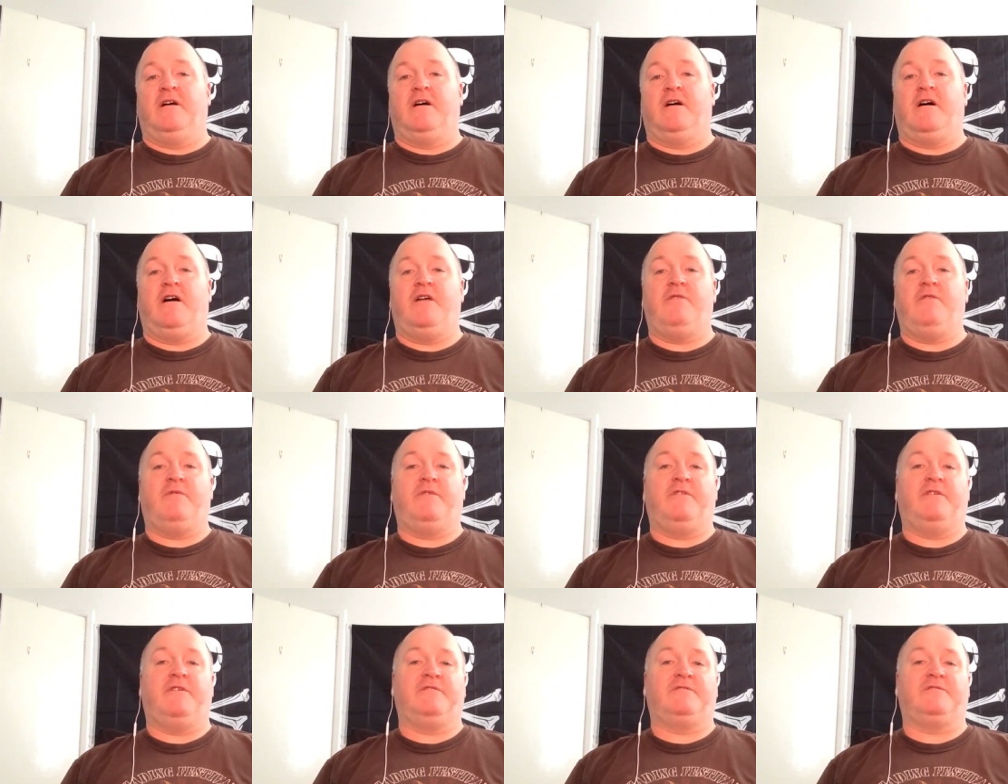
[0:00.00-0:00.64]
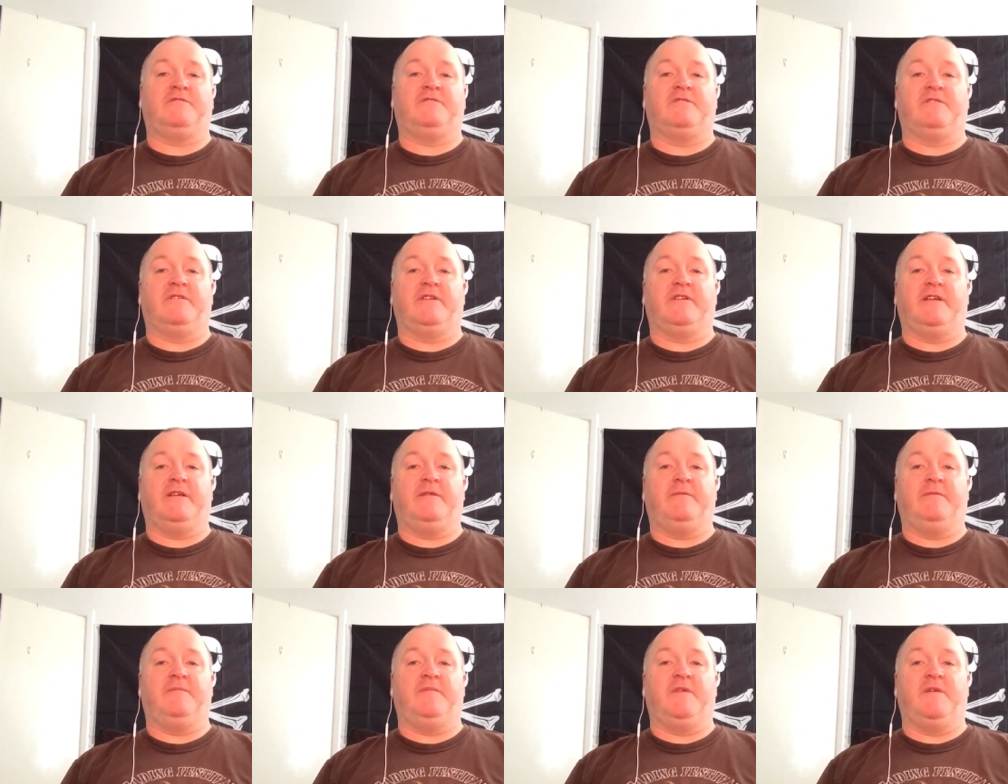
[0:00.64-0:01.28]
I will not
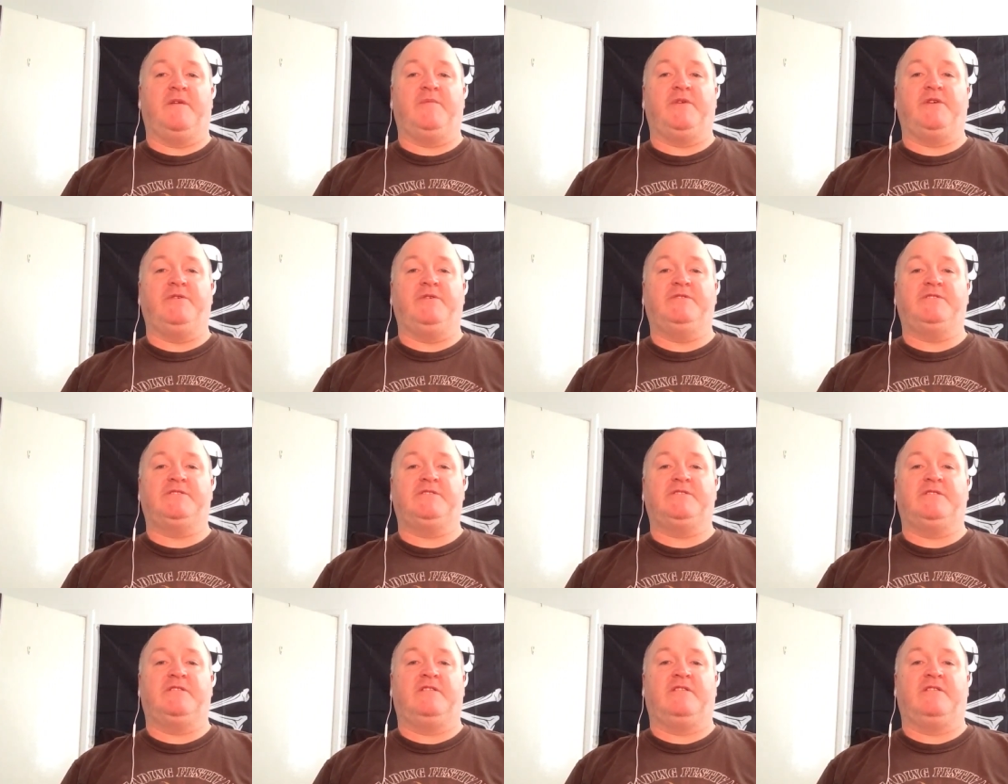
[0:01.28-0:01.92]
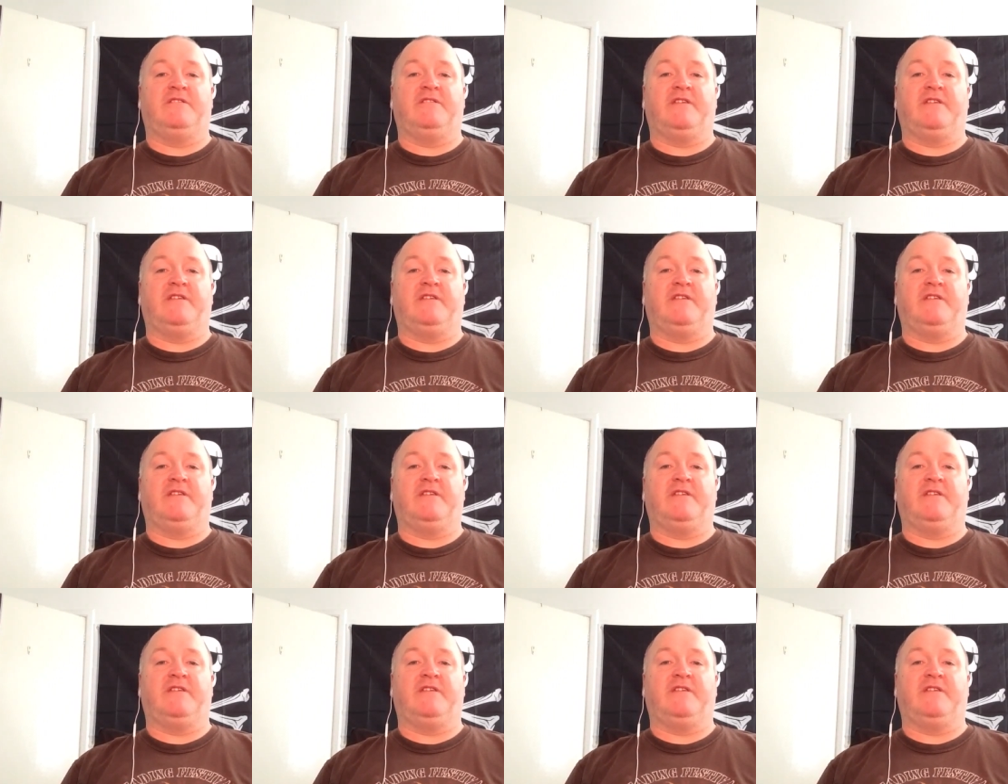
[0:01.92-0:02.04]
tolerate abuse,